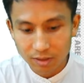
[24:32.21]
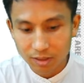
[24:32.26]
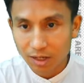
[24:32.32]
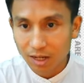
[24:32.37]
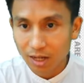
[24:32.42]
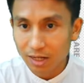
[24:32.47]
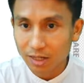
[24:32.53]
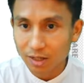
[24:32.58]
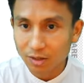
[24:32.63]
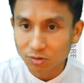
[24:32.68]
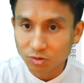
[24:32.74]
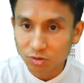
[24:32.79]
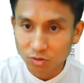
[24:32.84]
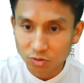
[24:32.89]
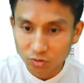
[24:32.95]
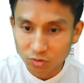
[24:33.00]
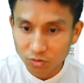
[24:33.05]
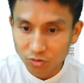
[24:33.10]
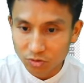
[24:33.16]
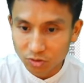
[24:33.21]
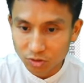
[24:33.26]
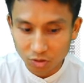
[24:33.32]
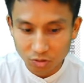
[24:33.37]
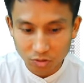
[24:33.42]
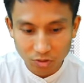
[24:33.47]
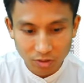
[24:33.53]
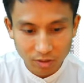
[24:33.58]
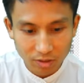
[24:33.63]
Line L2,
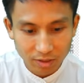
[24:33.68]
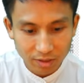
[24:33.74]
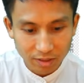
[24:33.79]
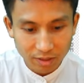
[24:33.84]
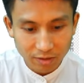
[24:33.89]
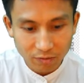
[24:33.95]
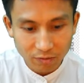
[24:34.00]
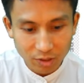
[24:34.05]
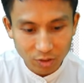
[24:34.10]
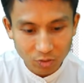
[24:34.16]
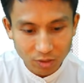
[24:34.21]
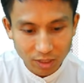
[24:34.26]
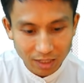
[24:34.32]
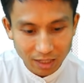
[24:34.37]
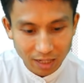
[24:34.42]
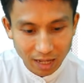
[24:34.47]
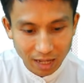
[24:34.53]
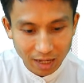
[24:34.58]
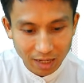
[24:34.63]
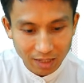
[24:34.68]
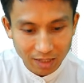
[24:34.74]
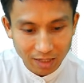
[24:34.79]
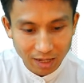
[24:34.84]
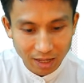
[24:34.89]
so if we look at line